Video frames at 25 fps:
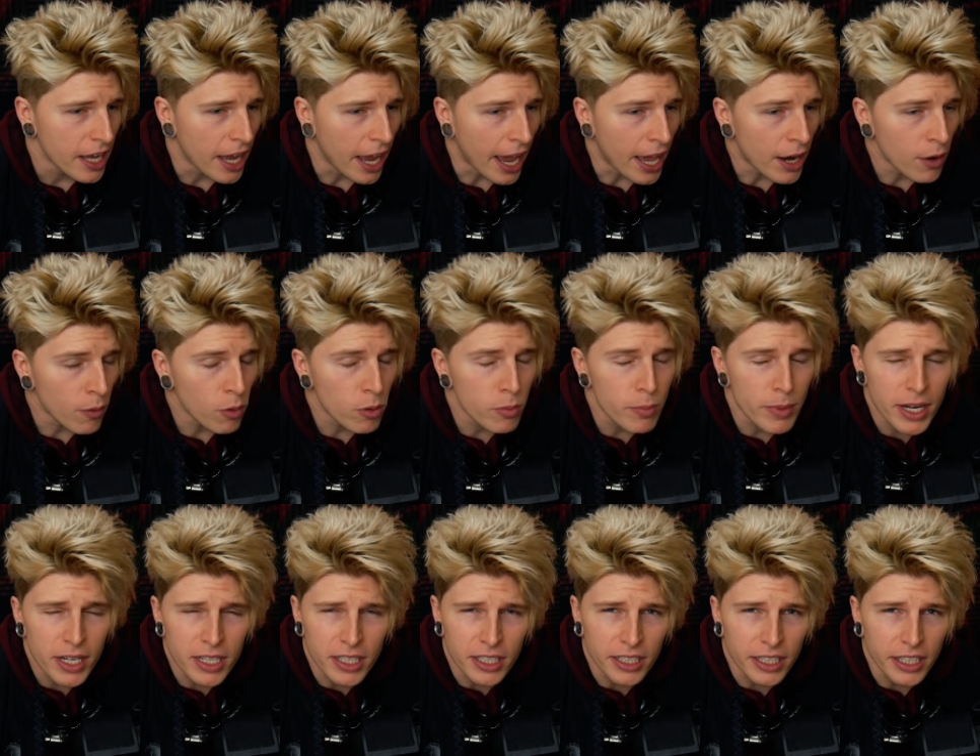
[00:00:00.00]
had a
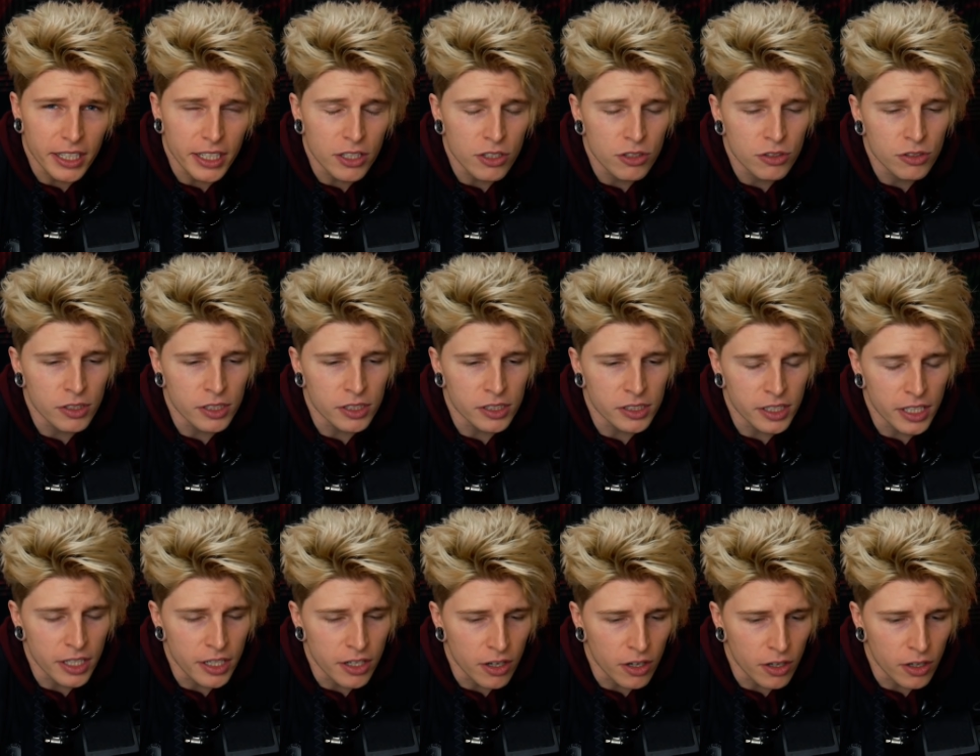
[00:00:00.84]
romantic
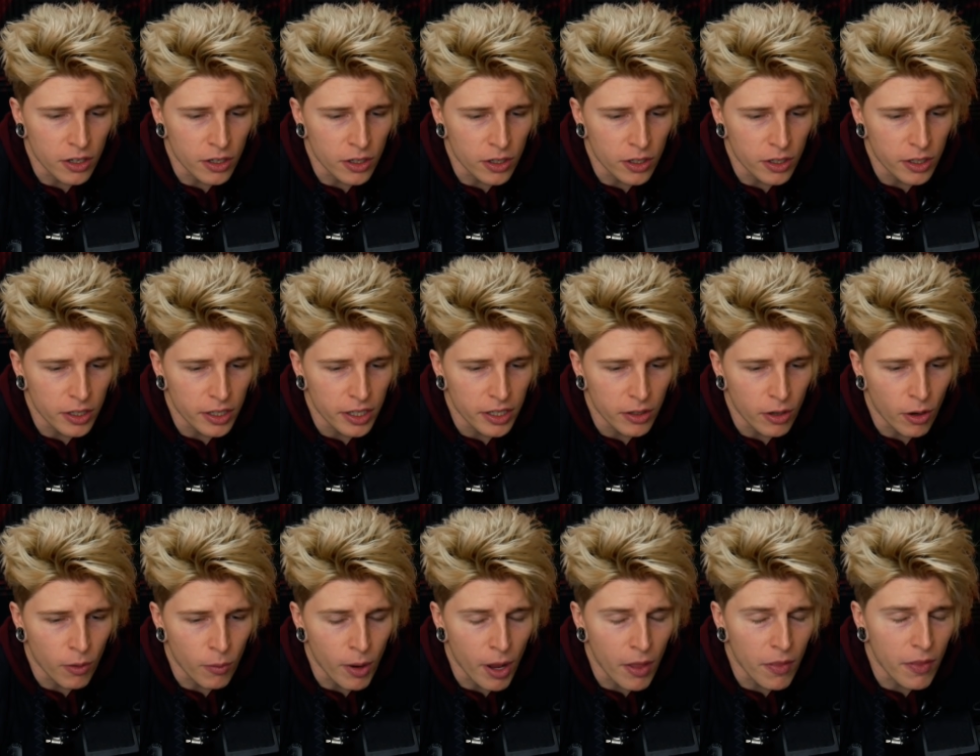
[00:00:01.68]
interest in her
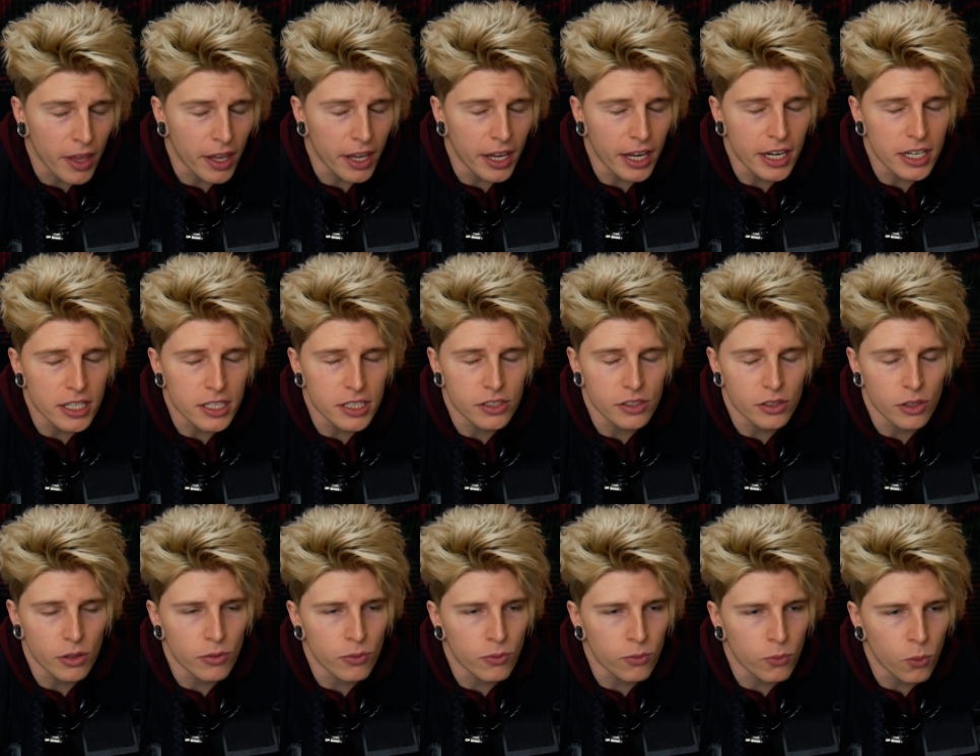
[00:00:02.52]
around the ages
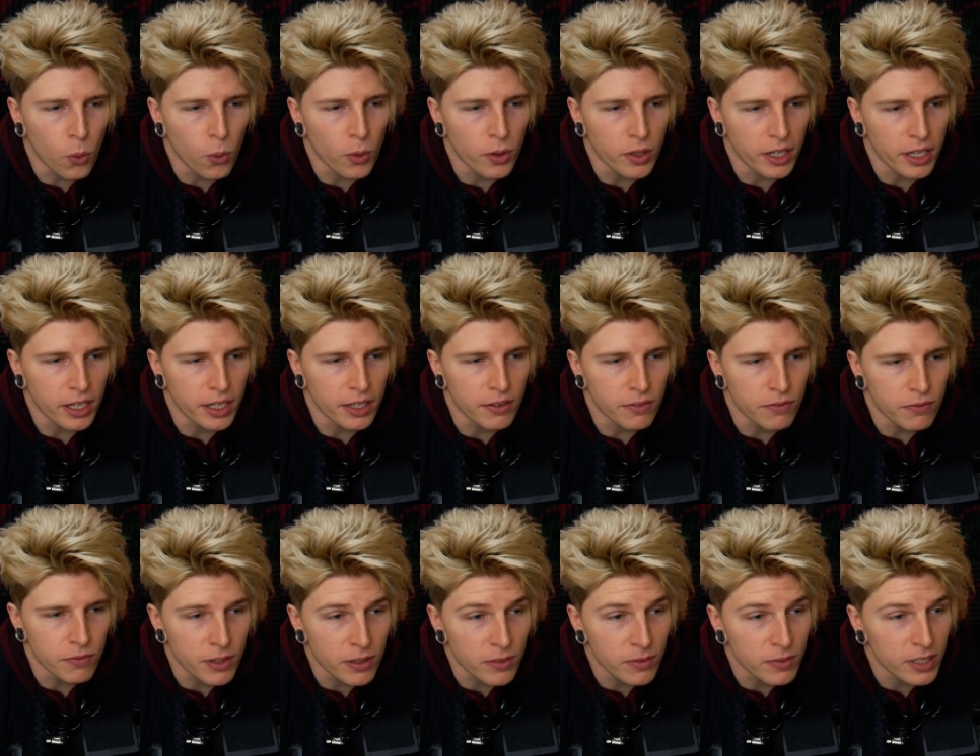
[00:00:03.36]
of 14
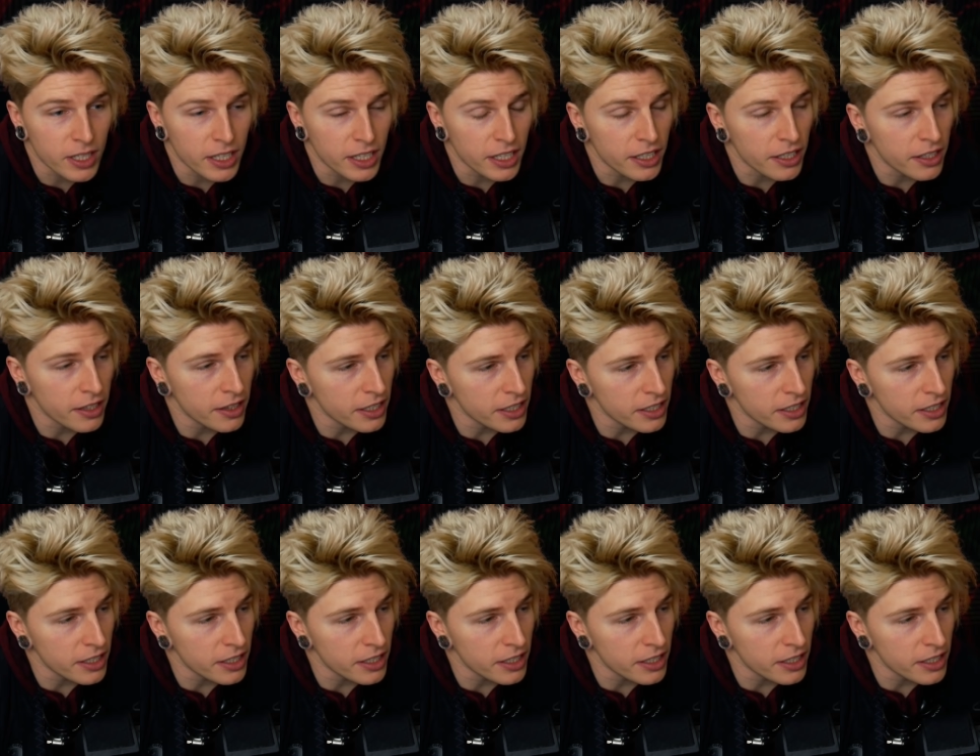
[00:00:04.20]
and 15.